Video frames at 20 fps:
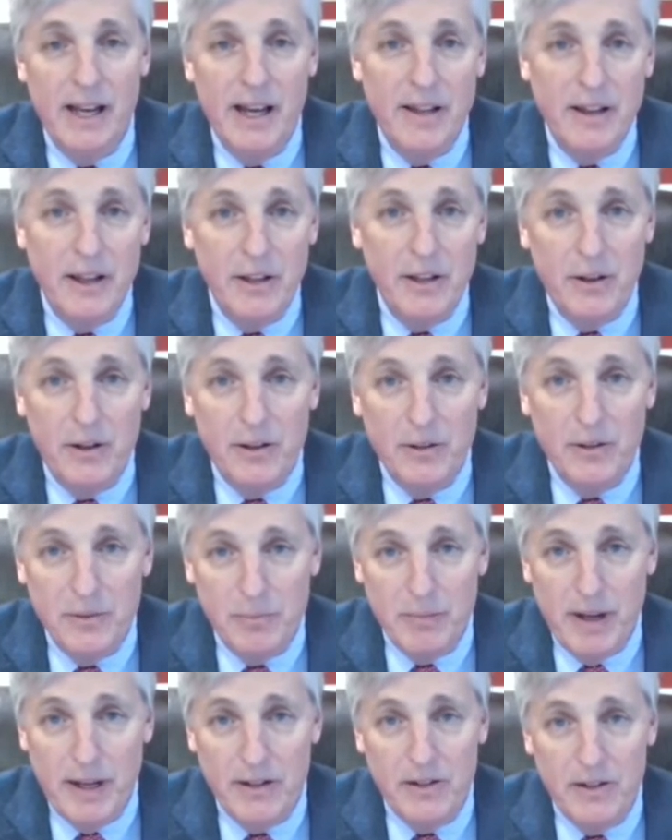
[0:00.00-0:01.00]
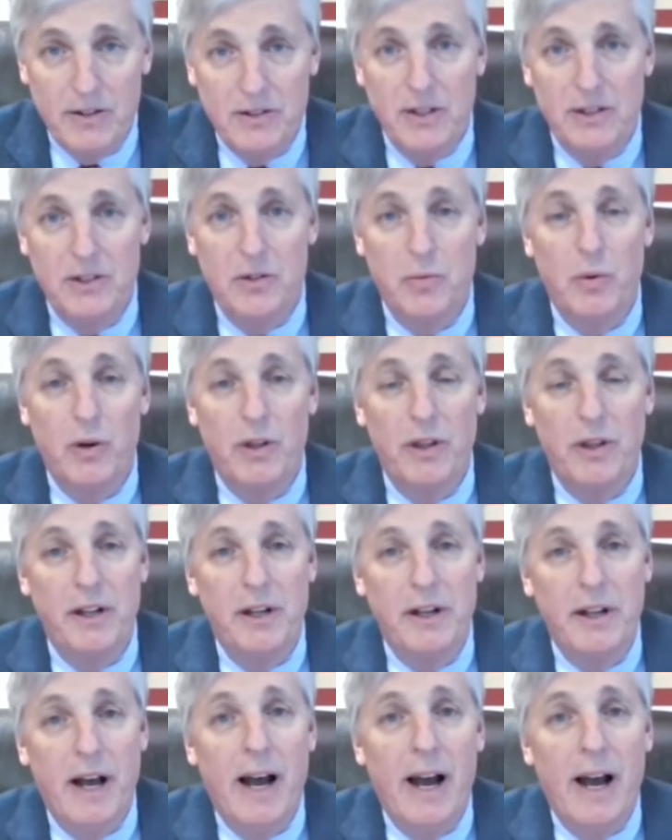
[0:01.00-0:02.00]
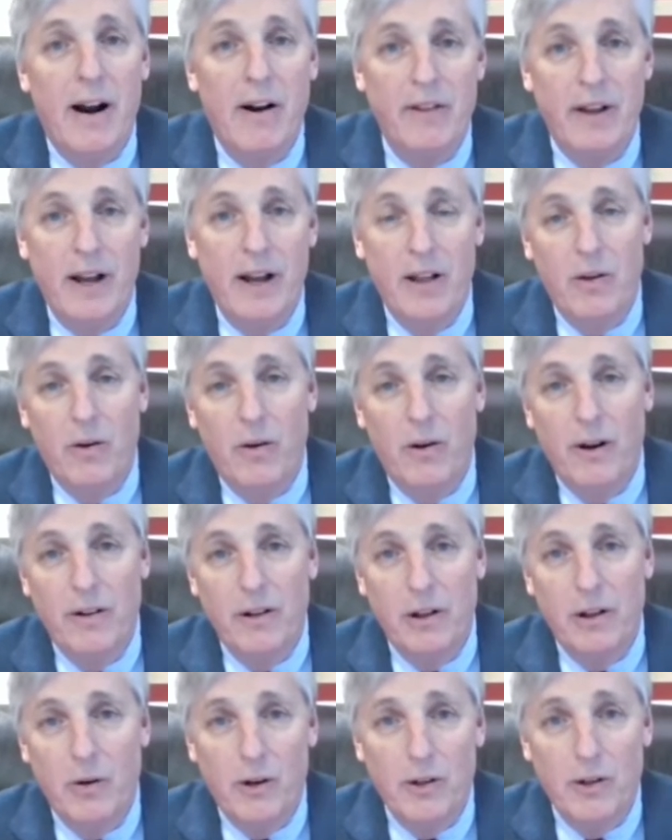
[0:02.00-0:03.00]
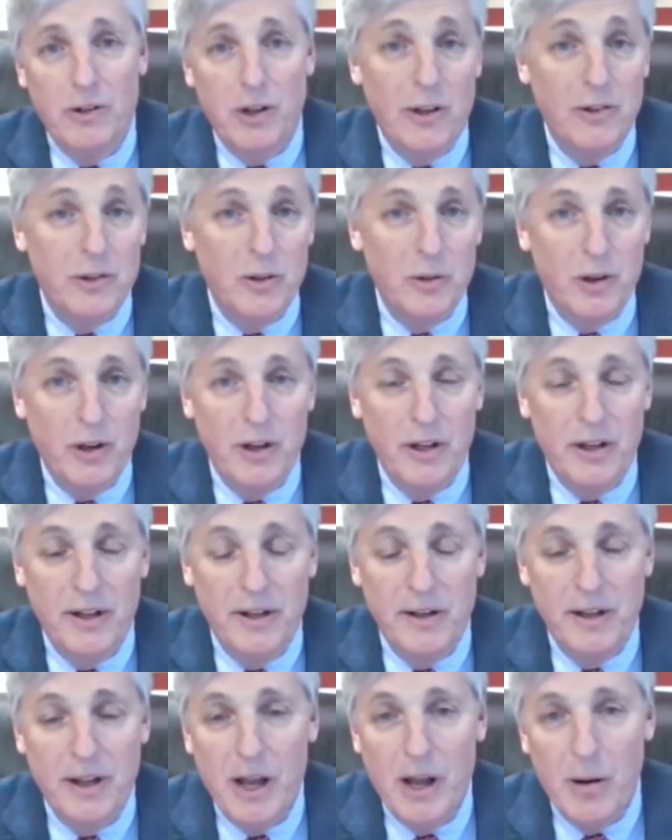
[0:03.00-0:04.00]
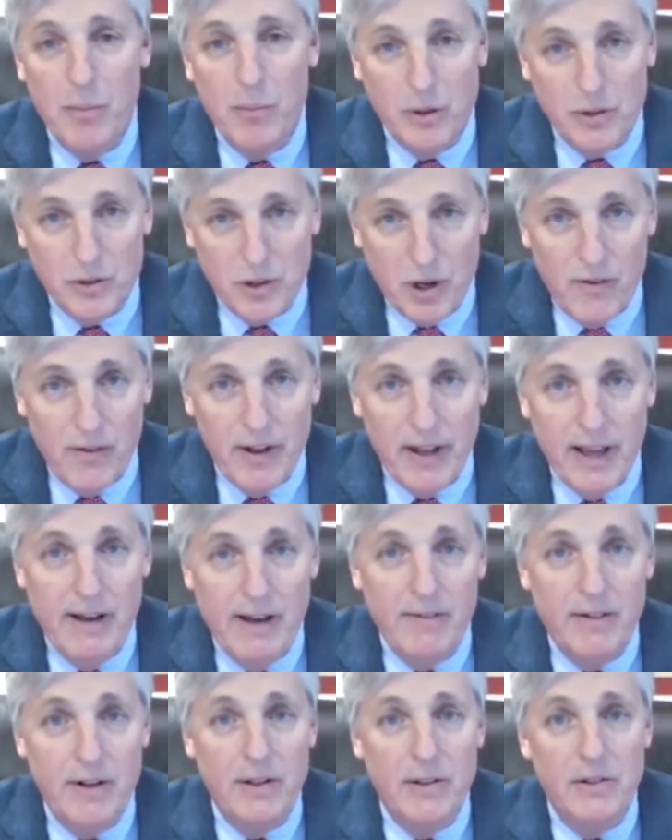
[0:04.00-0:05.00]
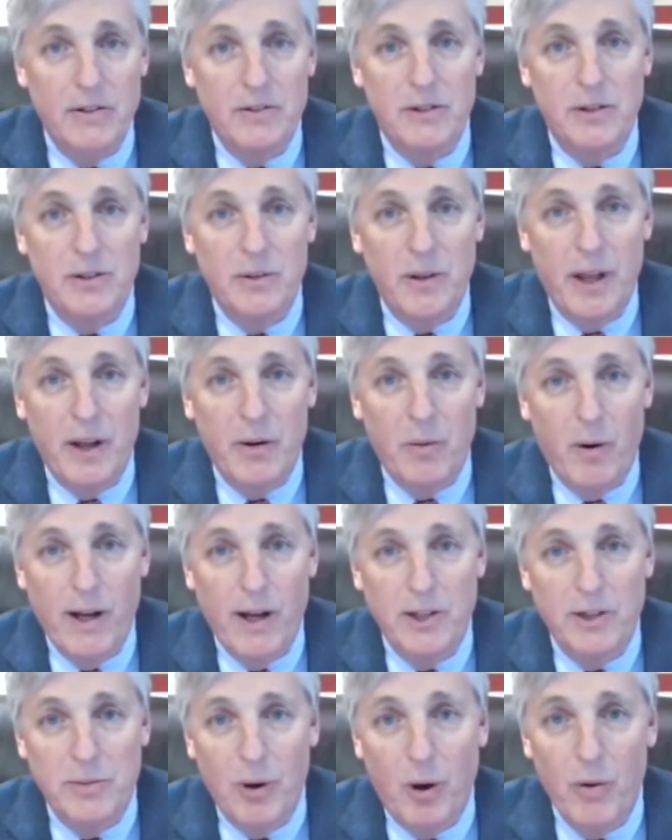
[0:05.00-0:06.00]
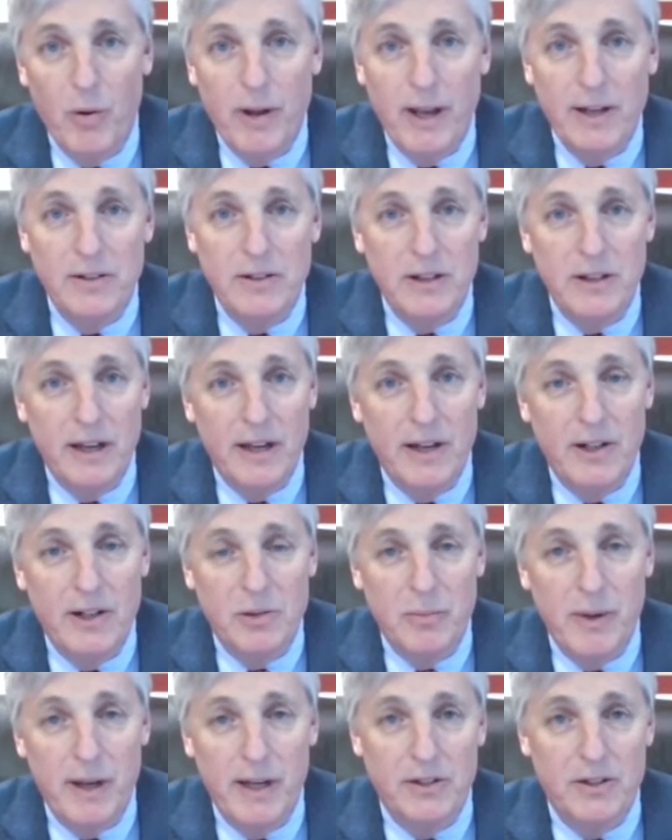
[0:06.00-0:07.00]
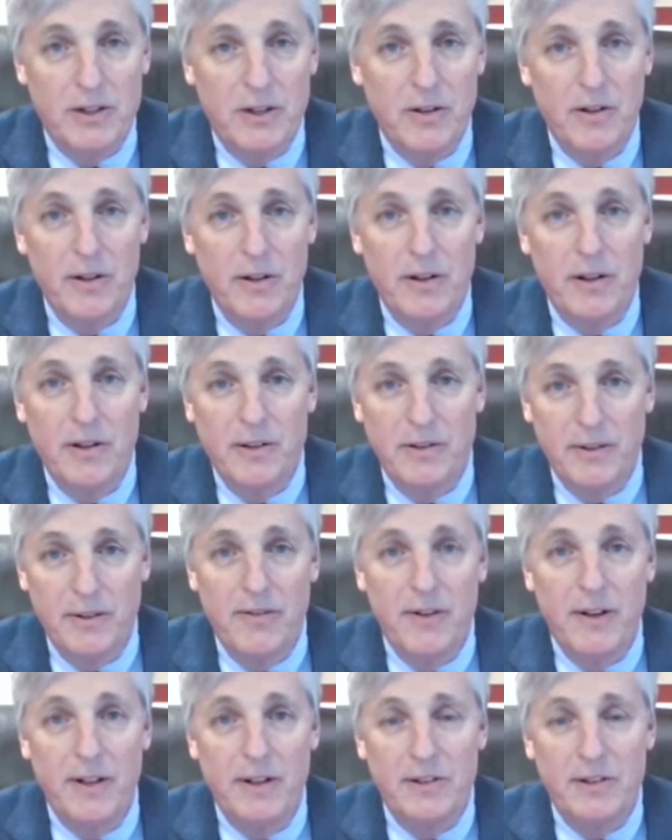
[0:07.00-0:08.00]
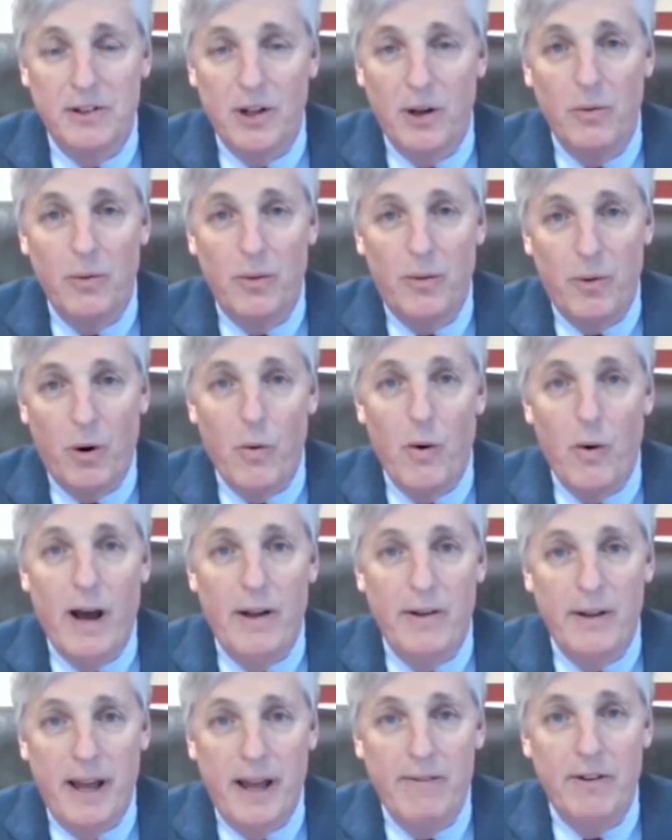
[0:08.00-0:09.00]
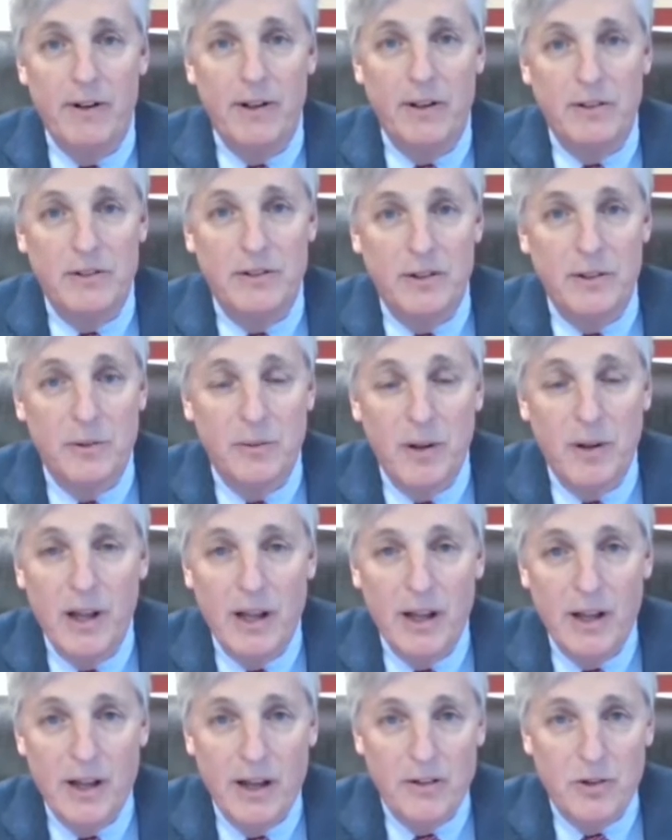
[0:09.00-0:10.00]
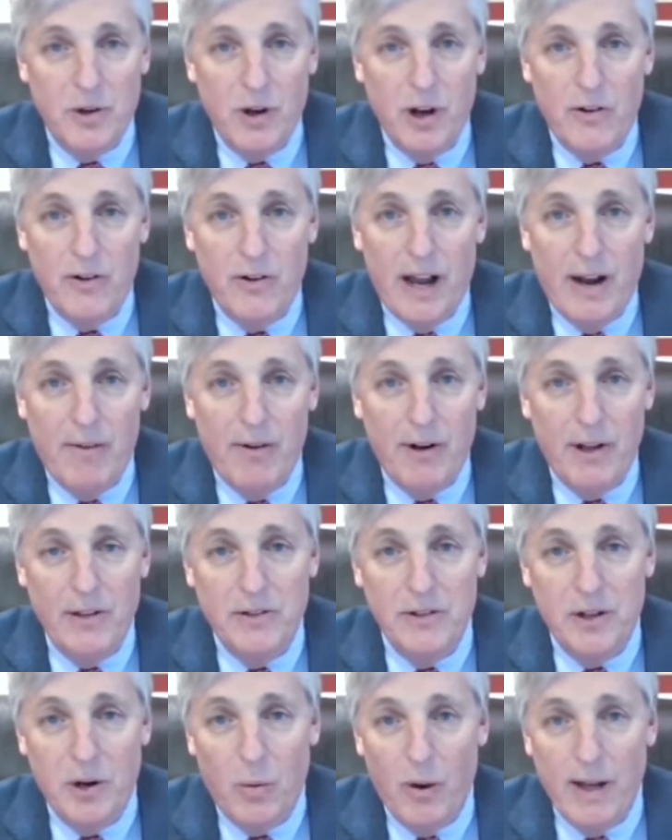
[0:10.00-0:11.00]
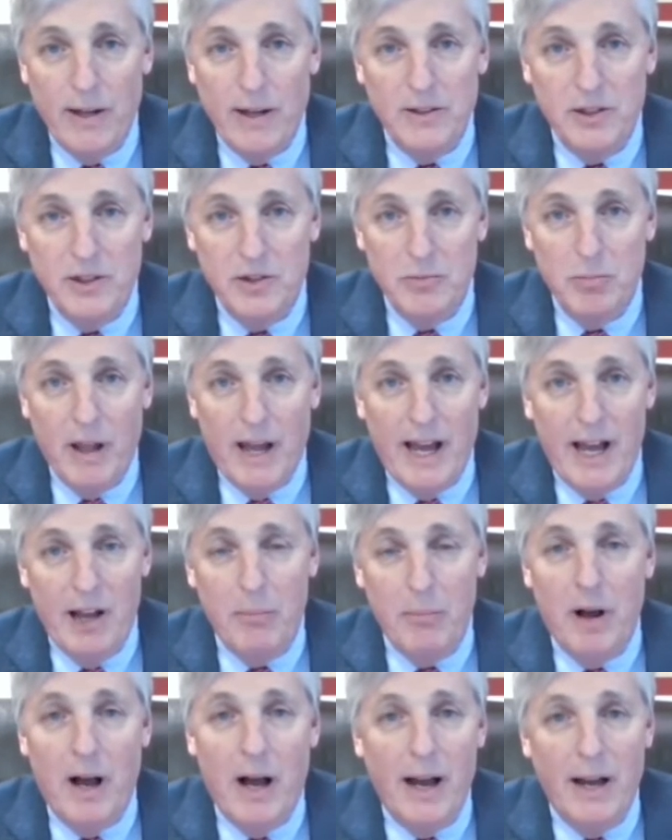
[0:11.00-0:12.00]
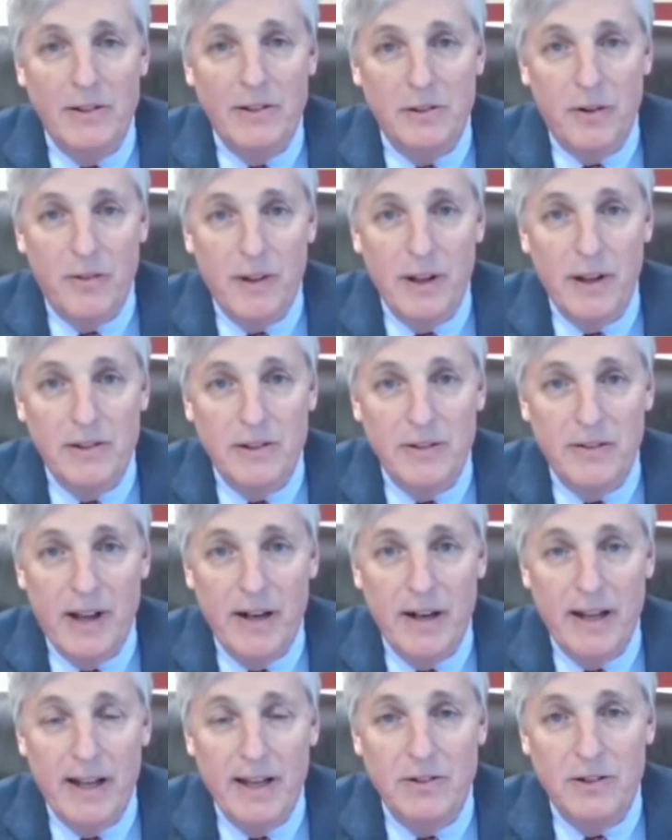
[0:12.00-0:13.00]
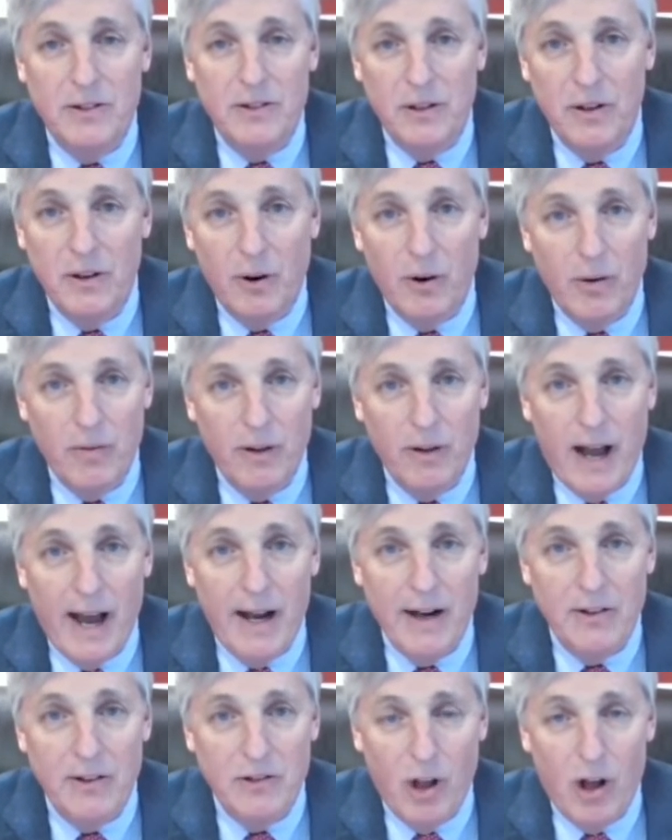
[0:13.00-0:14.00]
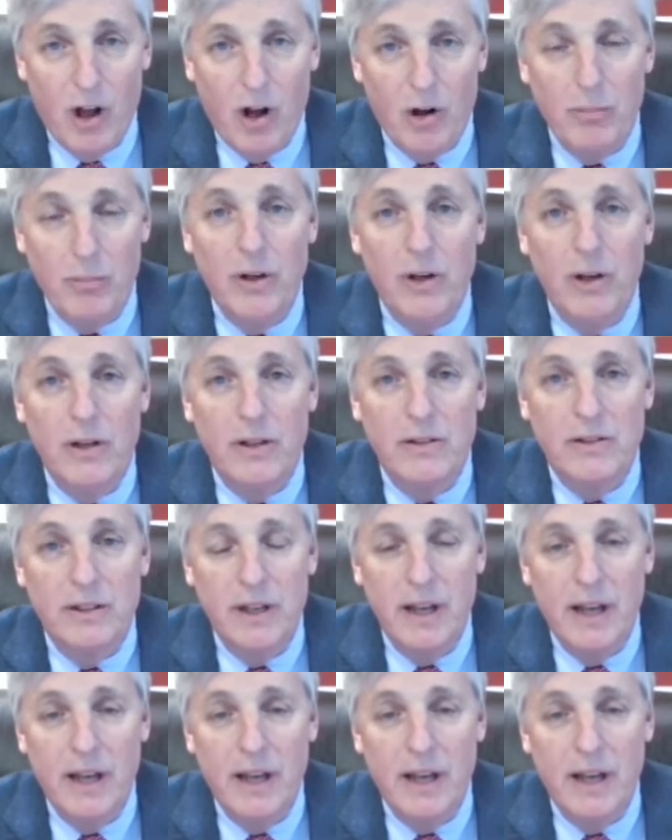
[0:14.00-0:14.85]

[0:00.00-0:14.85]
Then you can make the decision whether you need to hire that lawyer. And the lawyer is also good at preserving evidence. They write spoliation letters to make sure that the defendants don't throw out evidence. So a truck driver doesn't erase his black box or things of that nature, or hide his log books.